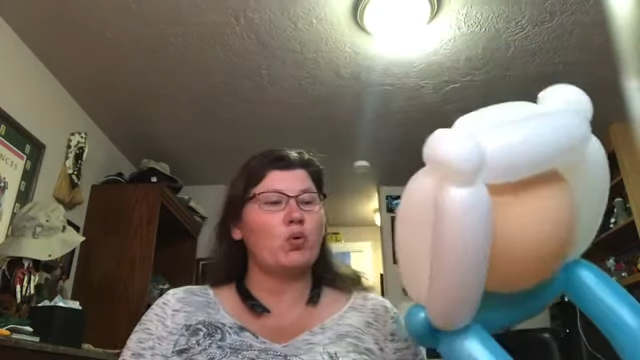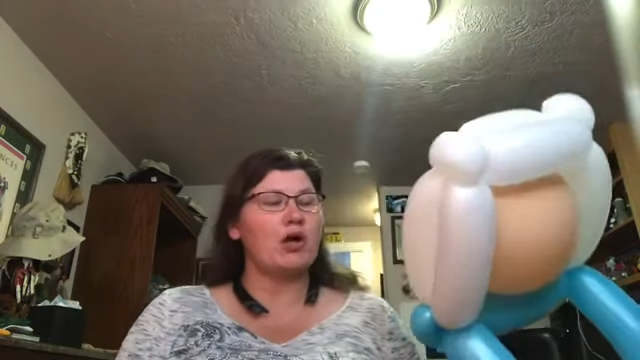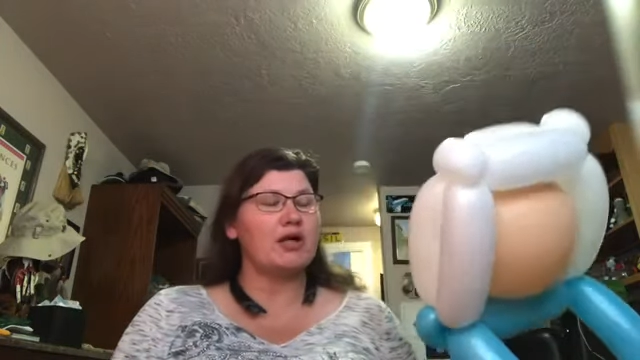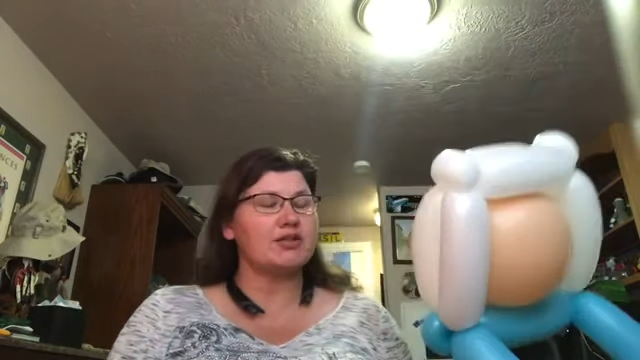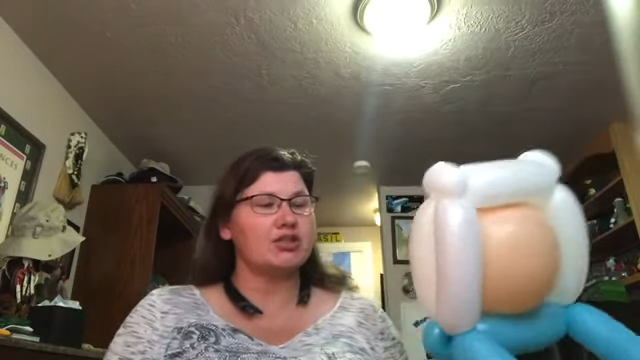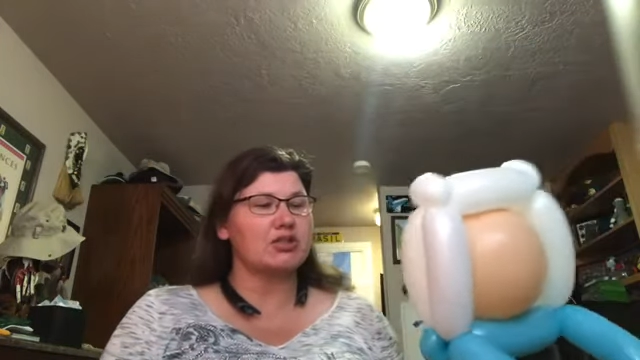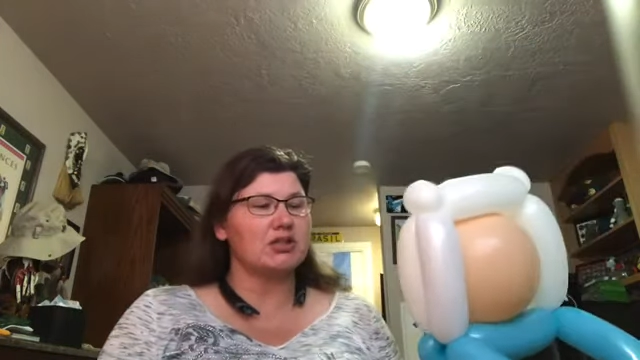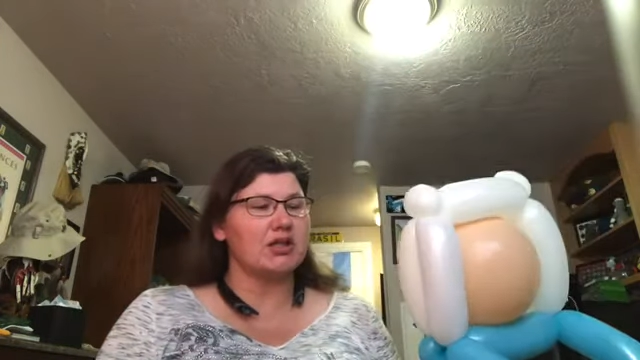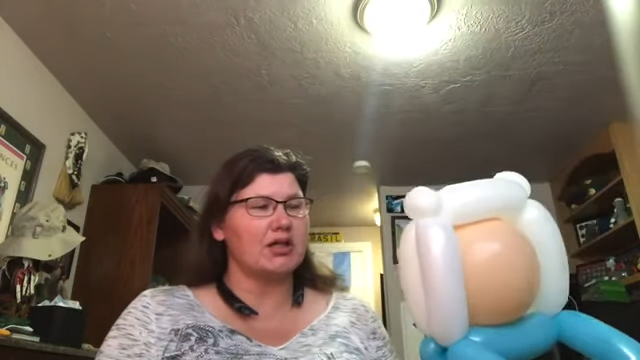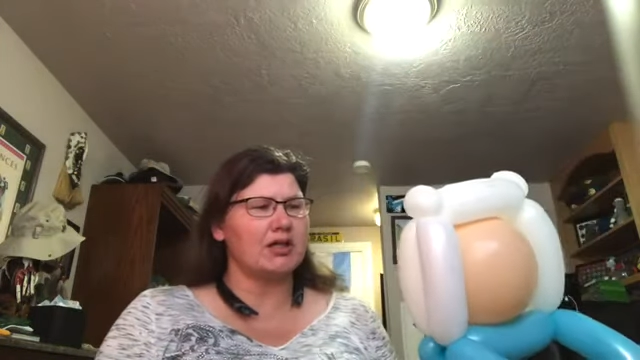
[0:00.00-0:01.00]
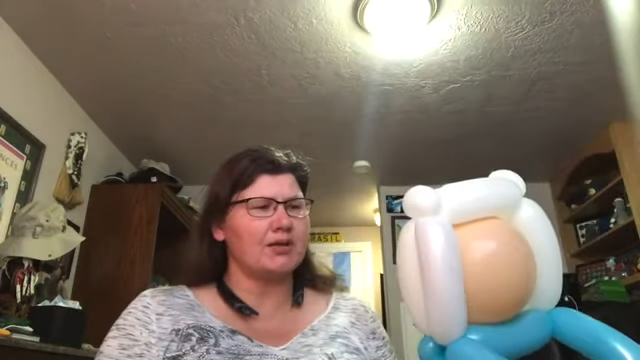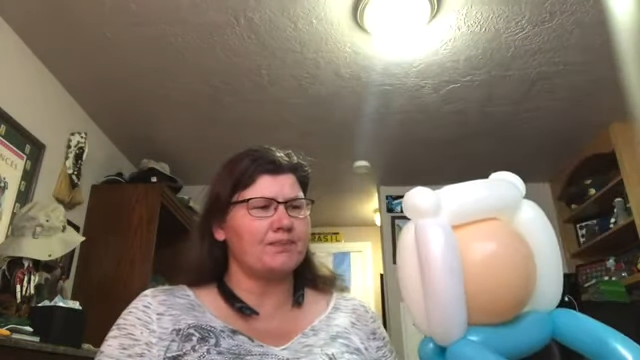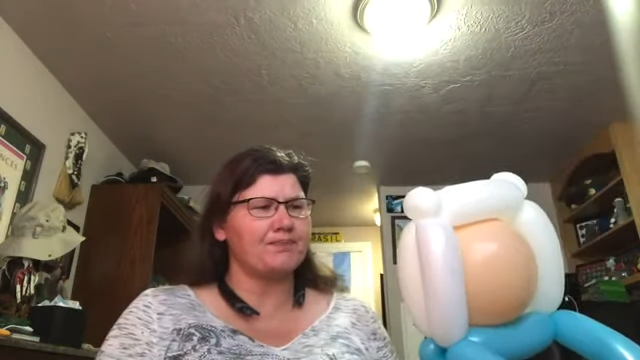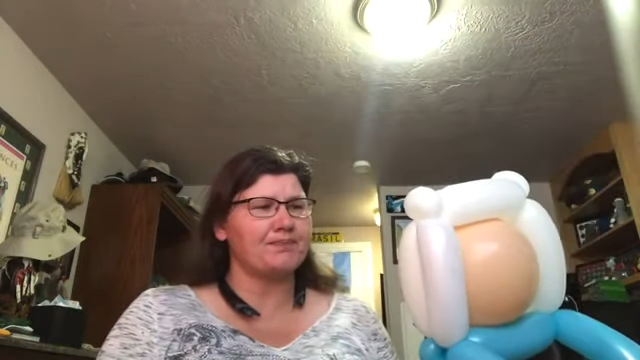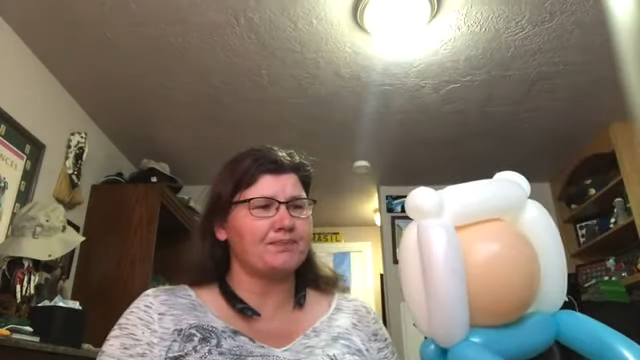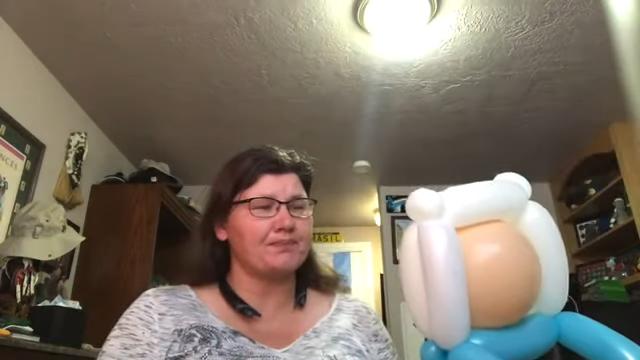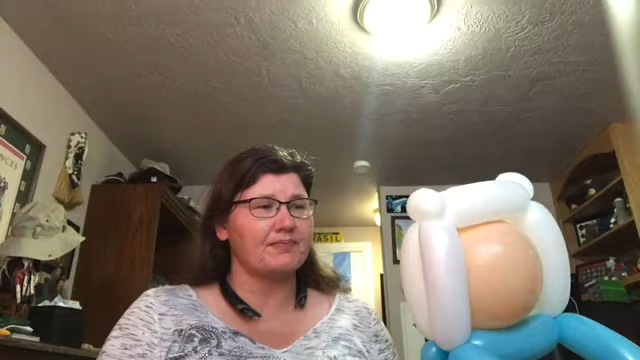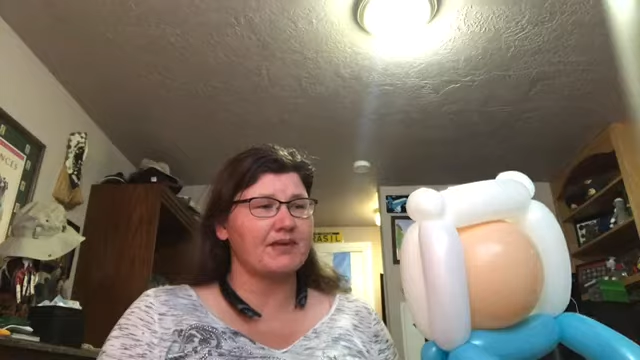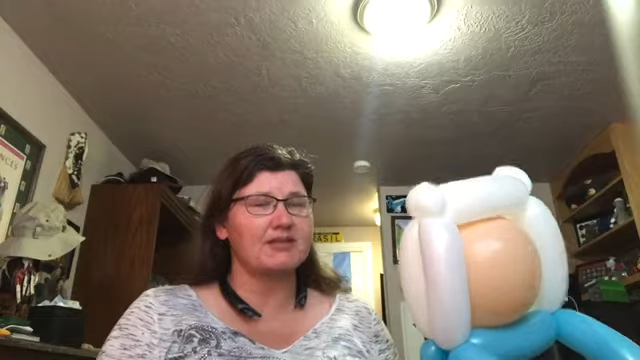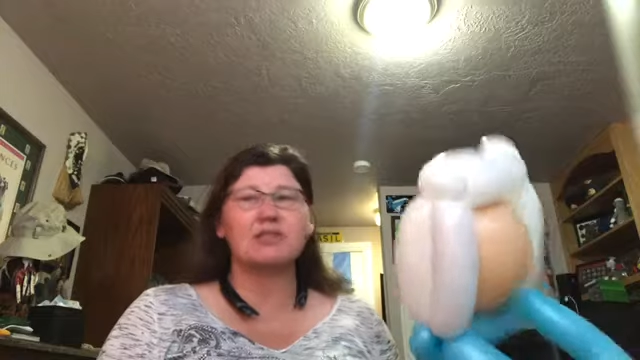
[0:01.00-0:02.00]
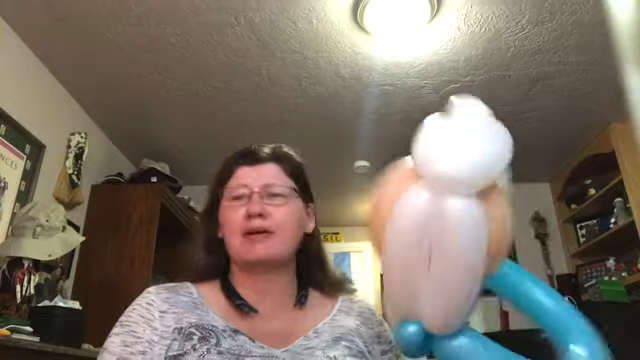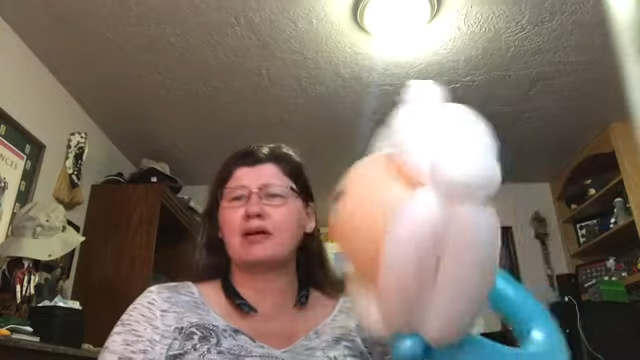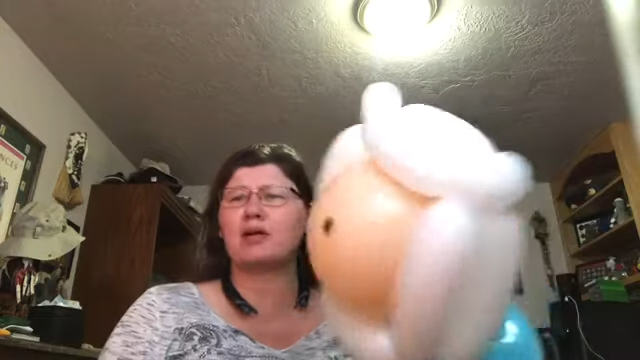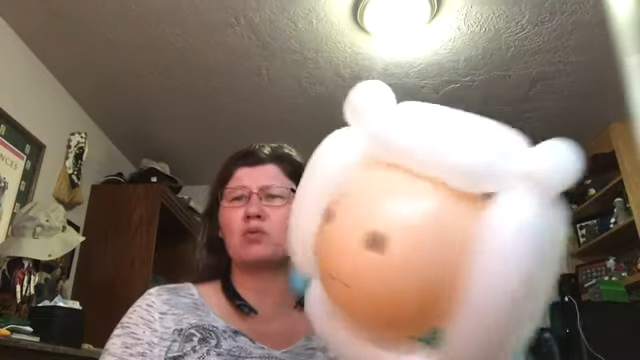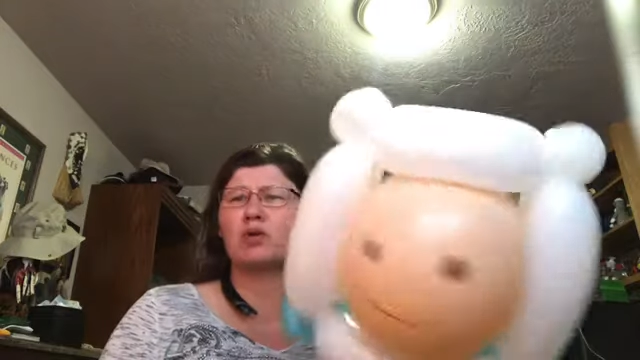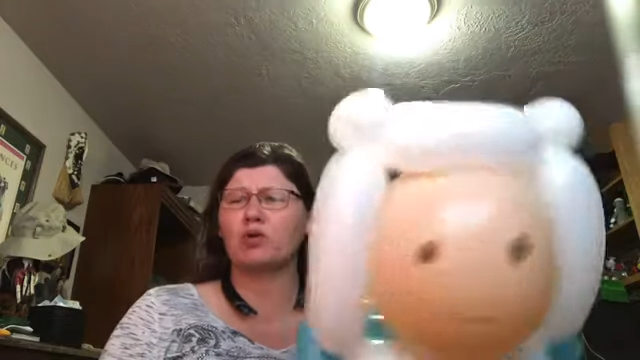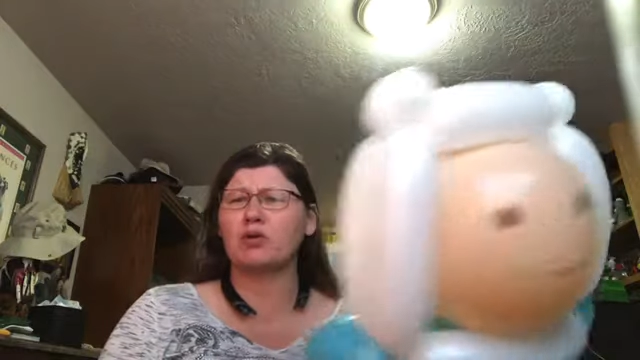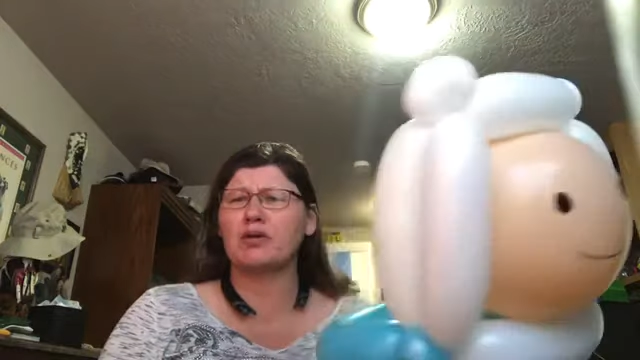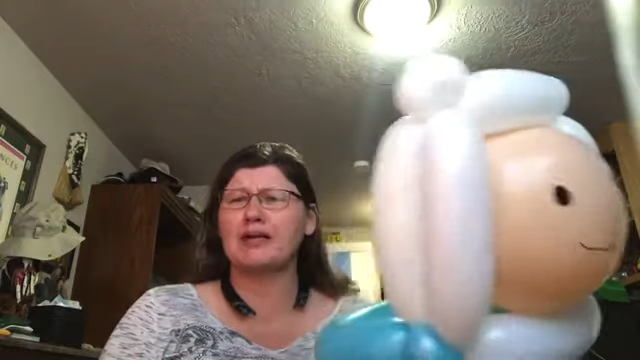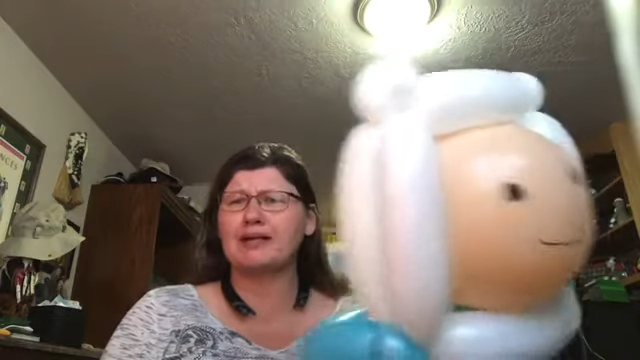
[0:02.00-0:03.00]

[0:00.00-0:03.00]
watched, depending on what order I